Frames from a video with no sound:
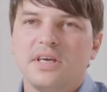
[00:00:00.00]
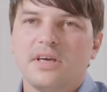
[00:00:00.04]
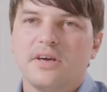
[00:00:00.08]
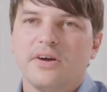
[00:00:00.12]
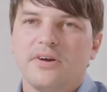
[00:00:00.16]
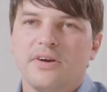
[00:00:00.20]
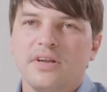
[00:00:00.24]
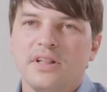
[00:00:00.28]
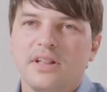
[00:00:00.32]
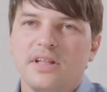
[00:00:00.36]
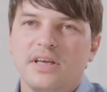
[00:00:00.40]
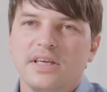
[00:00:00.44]

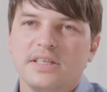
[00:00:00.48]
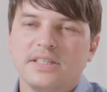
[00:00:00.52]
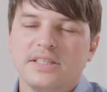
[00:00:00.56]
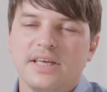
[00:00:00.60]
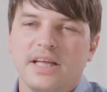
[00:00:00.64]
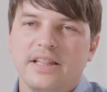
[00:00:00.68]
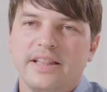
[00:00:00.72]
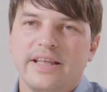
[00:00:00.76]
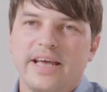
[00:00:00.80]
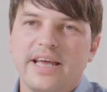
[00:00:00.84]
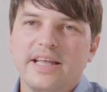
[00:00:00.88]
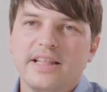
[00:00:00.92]
currently is
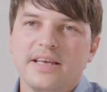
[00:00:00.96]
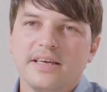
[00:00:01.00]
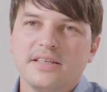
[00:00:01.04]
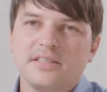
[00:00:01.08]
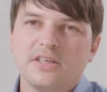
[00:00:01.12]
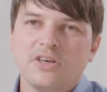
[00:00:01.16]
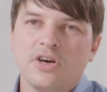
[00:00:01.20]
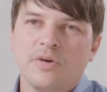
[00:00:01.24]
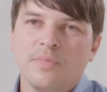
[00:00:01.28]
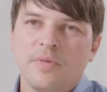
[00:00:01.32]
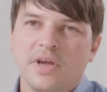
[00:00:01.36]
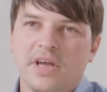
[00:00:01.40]
that data is
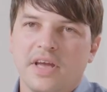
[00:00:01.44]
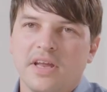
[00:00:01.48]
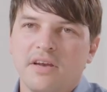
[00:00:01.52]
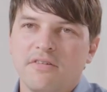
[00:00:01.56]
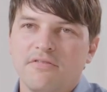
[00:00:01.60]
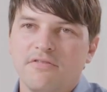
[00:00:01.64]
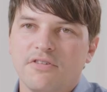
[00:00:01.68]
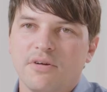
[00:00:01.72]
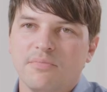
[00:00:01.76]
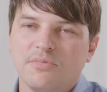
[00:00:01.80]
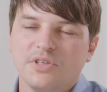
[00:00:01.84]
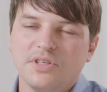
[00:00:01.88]
coming in
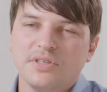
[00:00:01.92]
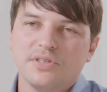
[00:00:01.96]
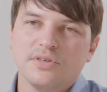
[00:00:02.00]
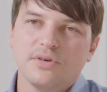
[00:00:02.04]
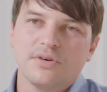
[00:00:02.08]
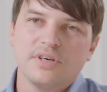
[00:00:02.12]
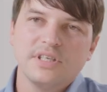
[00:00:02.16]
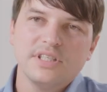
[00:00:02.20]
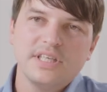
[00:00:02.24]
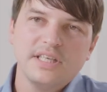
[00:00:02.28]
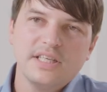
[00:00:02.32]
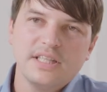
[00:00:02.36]
from the
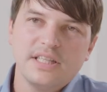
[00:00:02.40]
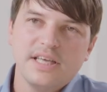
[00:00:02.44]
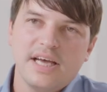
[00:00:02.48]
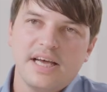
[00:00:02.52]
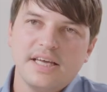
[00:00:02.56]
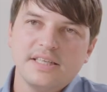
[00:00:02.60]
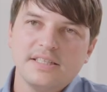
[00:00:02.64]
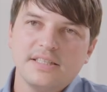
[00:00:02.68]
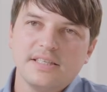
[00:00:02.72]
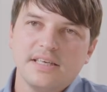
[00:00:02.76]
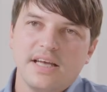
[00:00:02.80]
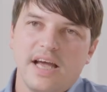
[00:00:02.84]
sorting
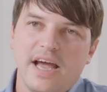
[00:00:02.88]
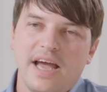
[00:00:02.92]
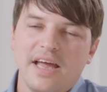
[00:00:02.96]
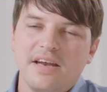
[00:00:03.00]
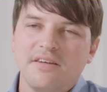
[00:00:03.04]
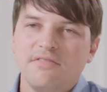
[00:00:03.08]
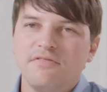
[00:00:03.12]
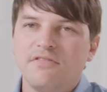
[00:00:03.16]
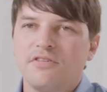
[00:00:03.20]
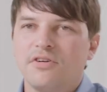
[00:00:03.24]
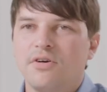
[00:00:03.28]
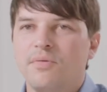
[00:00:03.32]
test
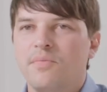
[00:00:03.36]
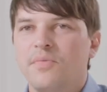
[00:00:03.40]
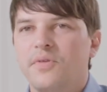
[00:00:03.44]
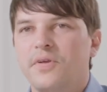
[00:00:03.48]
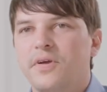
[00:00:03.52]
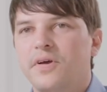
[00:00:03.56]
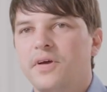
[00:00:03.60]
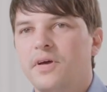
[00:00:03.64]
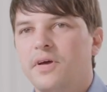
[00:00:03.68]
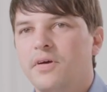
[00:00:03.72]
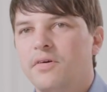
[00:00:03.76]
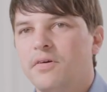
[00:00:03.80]
and from
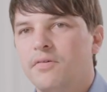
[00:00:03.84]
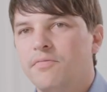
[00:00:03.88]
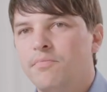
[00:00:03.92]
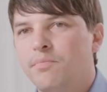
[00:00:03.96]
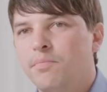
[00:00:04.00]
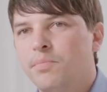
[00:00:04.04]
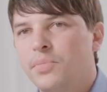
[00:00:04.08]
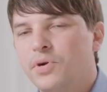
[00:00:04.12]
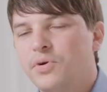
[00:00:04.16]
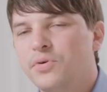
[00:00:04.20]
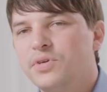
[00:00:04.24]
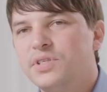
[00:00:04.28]
the
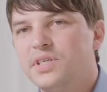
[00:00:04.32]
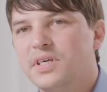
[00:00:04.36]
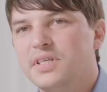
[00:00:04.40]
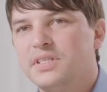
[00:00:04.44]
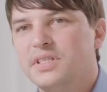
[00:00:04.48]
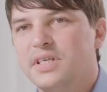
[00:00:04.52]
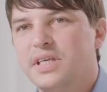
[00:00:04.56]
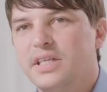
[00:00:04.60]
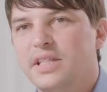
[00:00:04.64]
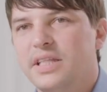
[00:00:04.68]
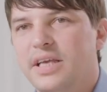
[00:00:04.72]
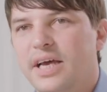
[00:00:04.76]

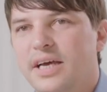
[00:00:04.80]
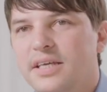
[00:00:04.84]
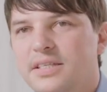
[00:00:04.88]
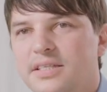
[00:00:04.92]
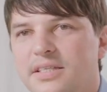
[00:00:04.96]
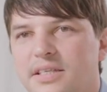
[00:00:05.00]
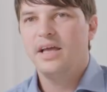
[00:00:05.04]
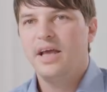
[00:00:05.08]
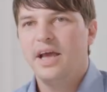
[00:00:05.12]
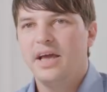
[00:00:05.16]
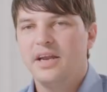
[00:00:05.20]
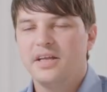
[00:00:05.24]
processing test.
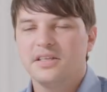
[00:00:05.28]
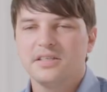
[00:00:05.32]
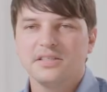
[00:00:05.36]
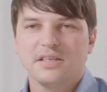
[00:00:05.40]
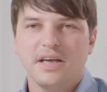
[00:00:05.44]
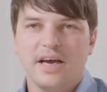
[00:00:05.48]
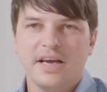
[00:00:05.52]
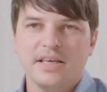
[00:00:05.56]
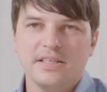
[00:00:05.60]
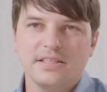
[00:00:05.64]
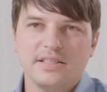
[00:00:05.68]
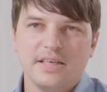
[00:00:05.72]
And it's
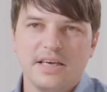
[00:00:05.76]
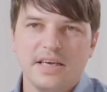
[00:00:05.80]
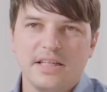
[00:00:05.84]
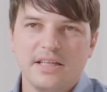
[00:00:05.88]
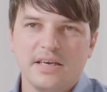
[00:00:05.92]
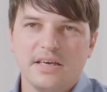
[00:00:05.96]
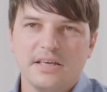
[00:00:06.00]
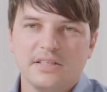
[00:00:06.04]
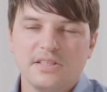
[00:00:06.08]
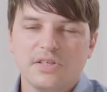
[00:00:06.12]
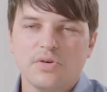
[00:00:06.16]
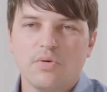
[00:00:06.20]
nice data,
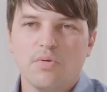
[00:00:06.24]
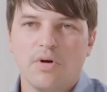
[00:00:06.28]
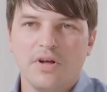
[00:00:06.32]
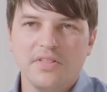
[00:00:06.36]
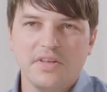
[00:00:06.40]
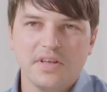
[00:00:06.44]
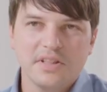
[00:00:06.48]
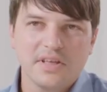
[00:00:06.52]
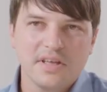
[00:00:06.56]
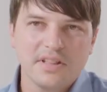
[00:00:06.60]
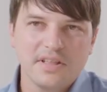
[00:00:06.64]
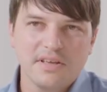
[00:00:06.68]
it's
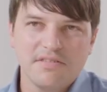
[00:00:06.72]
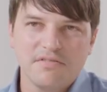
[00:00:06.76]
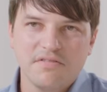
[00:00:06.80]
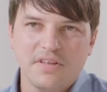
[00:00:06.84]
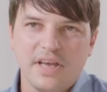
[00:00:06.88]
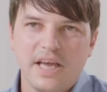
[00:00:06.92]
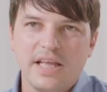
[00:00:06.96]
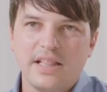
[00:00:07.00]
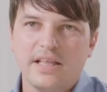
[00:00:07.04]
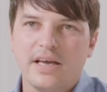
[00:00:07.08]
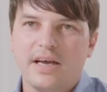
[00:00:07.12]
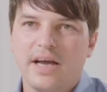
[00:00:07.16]
quantitative
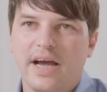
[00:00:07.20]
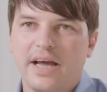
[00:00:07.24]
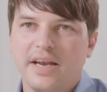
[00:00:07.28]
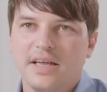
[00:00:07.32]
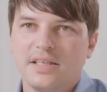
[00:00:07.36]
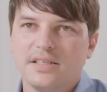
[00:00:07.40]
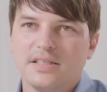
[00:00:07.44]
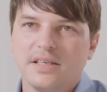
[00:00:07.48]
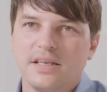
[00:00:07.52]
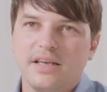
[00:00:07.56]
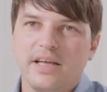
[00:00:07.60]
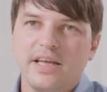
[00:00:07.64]
data, and
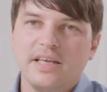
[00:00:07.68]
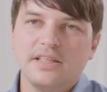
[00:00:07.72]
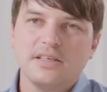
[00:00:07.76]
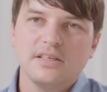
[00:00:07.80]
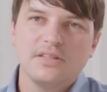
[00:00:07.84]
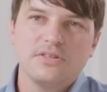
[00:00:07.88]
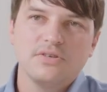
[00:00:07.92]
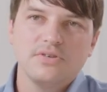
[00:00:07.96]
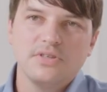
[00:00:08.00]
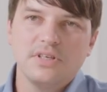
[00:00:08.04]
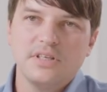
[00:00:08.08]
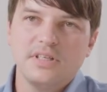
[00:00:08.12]
it's linked
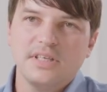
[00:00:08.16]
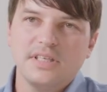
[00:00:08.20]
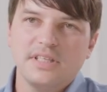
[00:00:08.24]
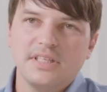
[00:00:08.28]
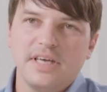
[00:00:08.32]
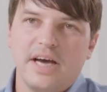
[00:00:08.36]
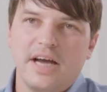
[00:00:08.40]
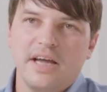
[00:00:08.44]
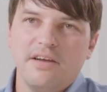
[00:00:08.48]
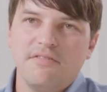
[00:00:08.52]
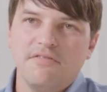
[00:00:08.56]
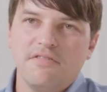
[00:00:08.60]
to the
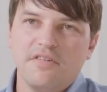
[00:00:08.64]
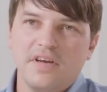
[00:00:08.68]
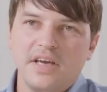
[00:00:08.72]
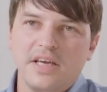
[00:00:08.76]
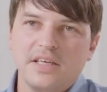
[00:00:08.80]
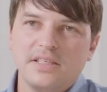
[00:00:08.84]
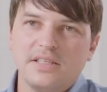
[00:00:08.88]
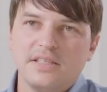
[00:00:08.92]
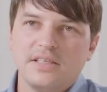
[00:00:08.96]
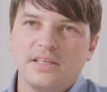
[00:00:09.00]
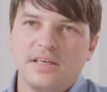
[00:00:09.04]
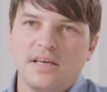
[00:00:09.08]
design
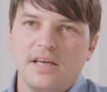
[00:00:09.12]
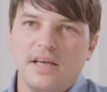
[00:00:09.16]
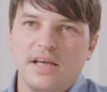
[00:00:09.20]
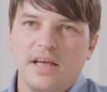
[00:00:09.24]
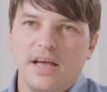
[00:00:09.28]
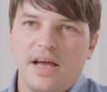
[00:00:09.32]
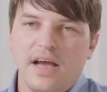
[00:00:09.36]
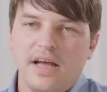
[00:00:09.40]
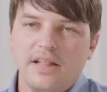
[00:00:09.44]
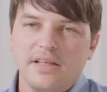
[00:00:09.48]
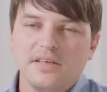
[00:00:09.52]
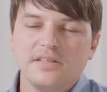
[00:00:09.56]
phase.
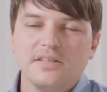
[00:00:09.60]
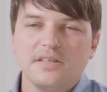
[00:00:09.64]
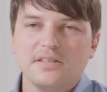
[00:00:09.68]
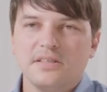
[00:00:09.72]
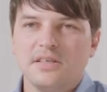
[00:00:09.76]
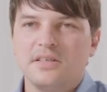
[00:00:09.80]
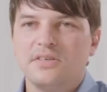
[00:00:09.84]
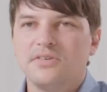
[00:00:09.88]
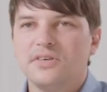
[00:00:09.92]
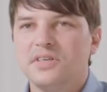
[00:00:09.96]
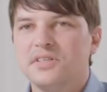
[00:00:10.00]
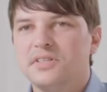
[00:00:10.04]
And this is
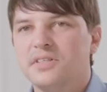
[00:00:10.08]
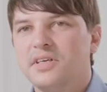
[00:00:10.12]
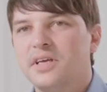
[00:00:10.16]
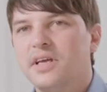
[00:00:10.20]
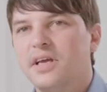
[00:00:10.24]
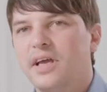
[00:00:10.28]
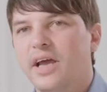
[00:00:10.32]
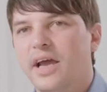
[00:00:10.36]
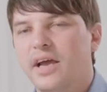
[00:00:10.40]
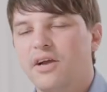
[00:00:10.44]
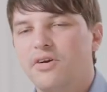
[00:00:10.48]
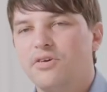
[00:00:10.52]

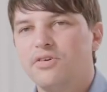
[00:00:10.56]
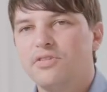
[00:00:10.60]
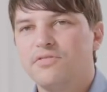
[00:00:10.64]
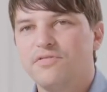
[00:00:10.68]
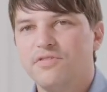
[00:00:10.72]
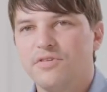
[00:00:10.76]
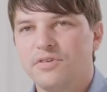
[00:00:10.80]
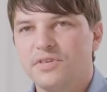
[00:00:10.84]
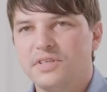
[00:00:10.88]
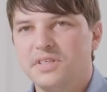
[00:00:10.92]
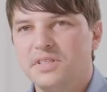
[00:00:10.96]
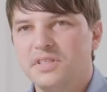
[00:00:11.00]
interesting and good
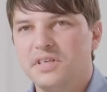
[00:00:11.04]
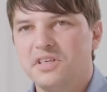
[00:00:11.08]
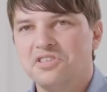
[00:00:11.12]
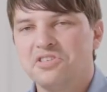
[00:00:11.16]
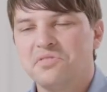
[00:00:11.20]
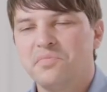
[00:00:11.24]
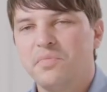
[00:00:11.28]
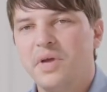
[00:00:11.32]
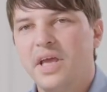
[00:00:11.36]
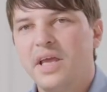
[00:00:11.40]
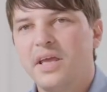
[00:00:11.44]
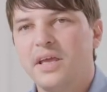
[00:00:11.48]
for
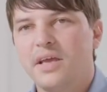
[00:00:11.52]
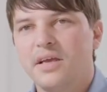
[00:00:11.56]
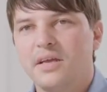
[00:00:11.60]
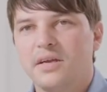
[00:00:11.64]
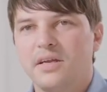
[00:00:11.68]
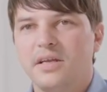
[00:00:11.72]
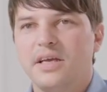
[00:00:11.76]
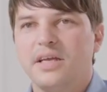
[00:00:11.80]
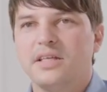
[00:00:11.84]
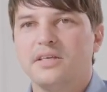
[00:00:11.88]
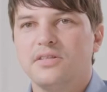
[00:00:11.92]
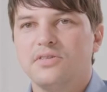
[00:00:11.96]
decision making
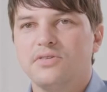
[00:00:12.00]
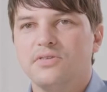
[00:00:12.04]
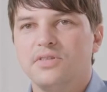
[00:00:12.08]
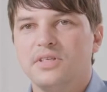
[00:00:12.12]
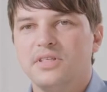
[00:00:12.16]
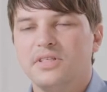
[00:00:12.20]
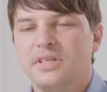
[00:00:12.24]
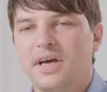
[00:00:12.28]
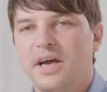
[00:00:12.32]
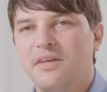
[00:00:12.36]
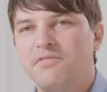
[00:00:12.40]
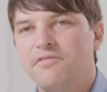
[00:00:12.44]
related to
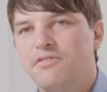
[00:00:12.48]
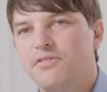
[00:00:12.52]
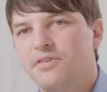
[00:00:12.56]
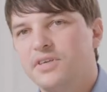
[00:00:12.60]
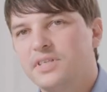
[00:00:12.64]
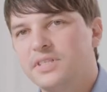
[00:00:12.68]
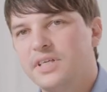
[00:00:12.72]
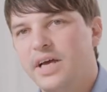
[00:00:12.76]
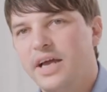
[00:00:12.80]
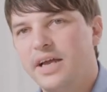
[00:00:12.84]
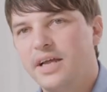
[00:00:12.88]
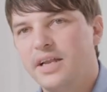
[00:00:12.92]
design for
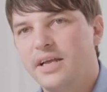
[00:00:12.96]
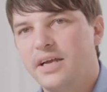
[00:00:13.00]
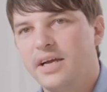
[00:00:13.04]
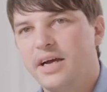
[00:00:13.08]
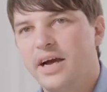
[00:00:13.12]
recycling